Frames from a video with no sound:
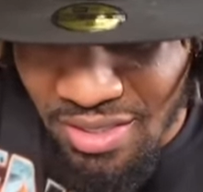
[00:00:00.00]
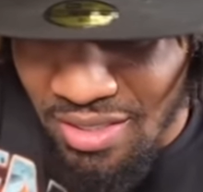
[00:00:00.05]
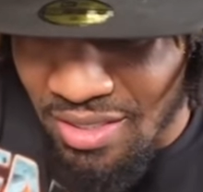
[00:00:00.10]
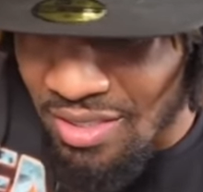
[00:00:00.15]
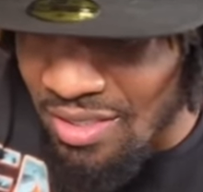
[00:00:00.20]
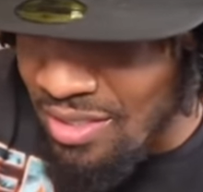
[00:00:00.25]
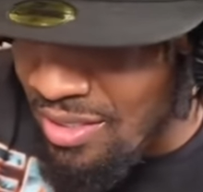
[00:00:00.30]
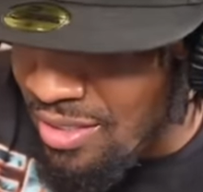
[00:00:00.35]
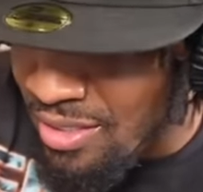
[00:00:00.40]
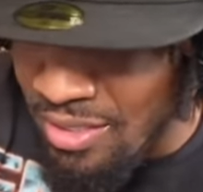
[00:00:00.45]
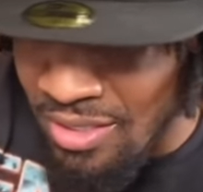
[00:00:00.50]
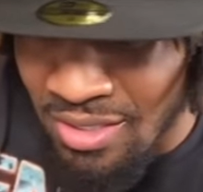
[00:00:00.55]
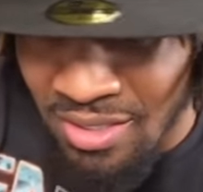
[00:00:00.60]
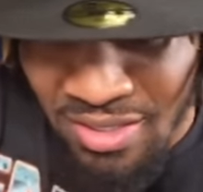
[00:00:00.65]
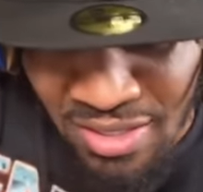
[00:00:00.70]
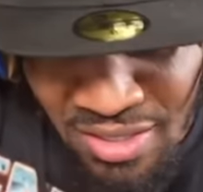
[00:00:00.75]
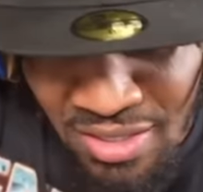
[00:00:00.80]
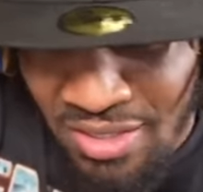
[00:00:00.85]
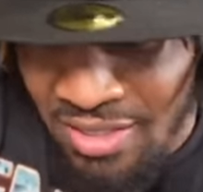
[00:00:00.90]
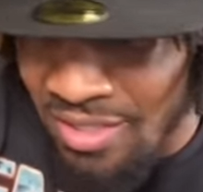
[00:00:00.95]
Three in the
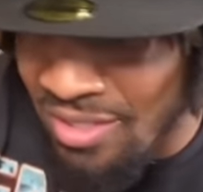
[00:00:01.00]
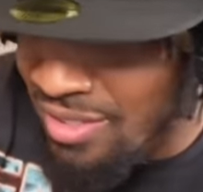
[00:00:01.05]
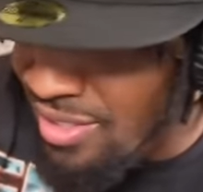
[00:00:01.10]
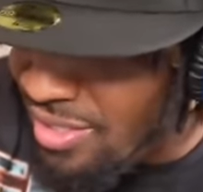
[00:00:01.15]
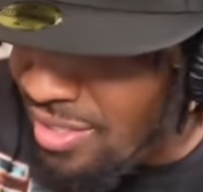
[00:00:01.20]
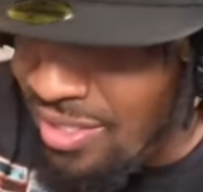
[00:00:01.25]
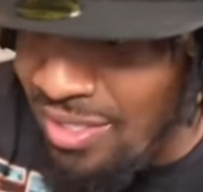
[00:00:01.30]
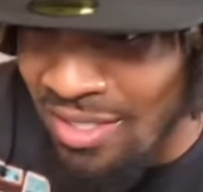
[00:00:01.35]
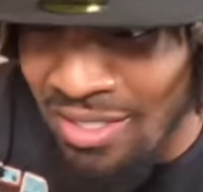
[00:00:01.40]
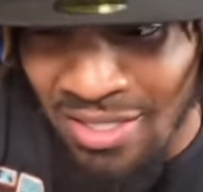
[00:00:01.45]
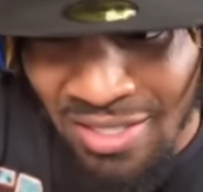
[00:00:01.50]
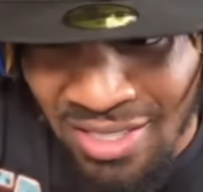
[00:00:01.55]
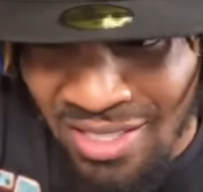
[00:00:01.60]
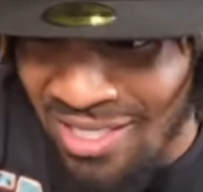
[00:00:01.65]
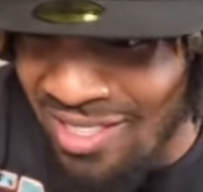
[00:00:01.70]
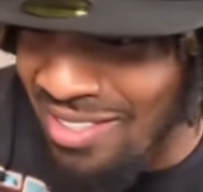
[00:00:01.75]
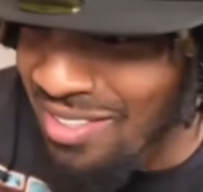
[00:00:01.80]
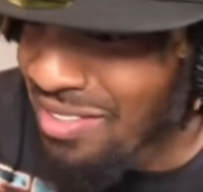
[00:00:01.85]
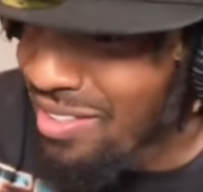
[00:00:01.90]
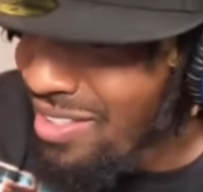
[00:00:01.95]
morning, man can't sleep.
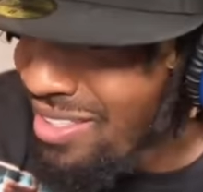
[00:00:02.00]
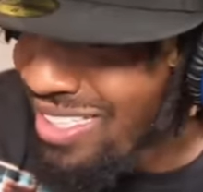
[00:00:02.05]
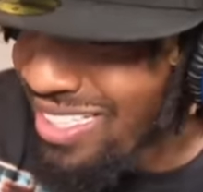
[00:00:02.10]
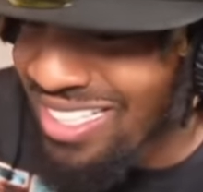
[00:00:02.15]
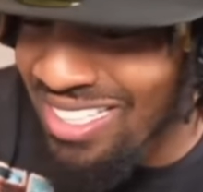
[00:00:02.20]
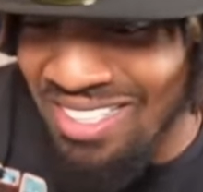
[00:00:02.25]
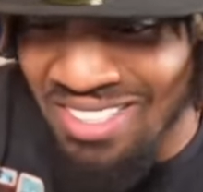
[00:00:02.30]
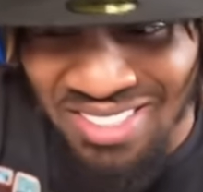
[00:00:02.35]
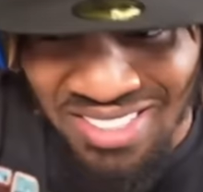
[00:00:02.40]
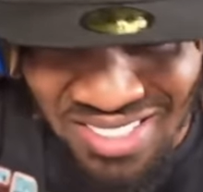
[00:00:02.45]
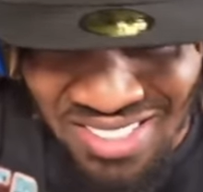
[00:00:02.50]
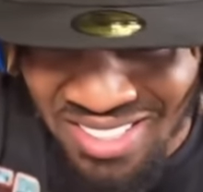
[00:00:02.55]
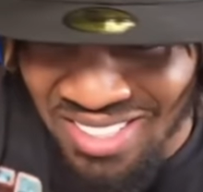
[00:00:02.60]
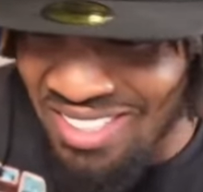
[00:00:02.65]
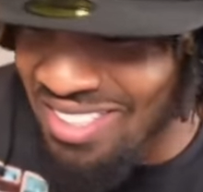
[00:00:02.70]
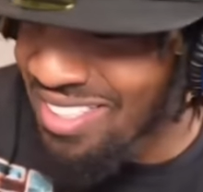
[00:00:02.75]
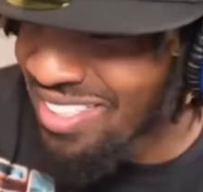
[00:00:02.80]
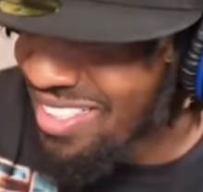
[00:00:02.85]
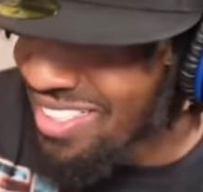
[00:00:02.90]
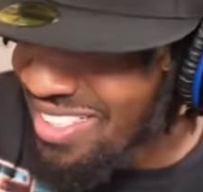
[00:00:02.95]
My neighbors lighting
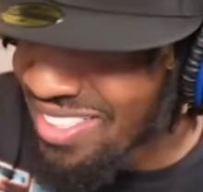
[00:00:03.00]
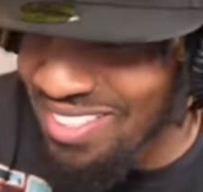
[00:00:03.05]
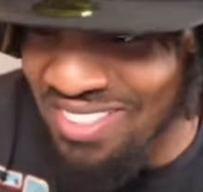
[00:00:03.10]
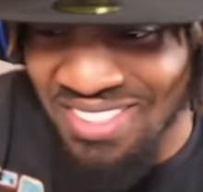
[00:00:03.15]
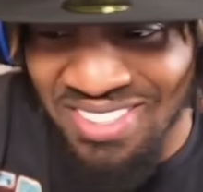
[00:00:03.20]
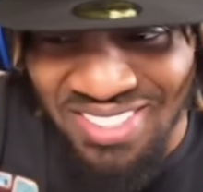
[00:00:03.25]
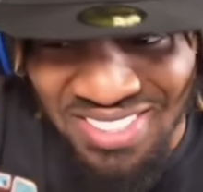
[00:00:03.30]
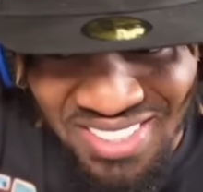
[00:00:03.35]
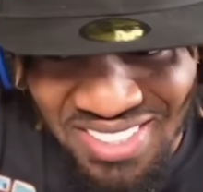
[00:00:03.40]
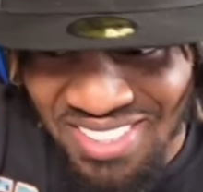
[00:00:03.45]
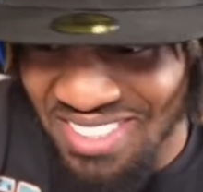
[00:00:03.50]
up the whole street.